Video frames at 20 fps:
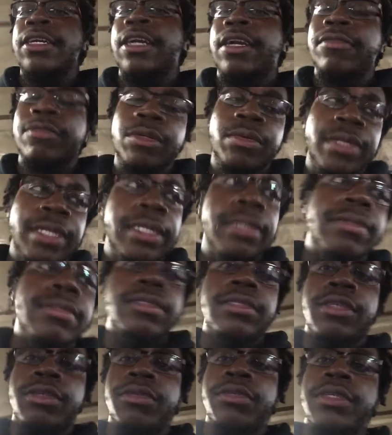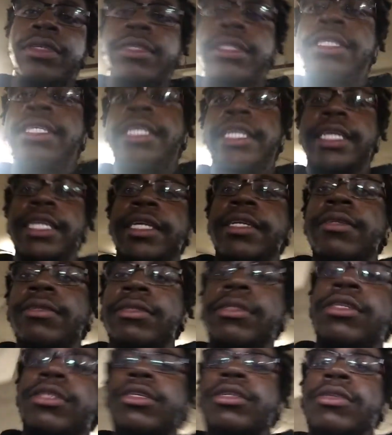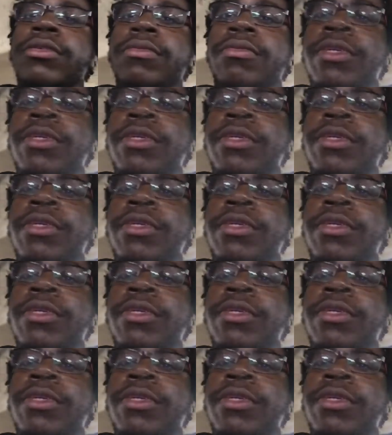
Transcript: the car real quick. So you see here. So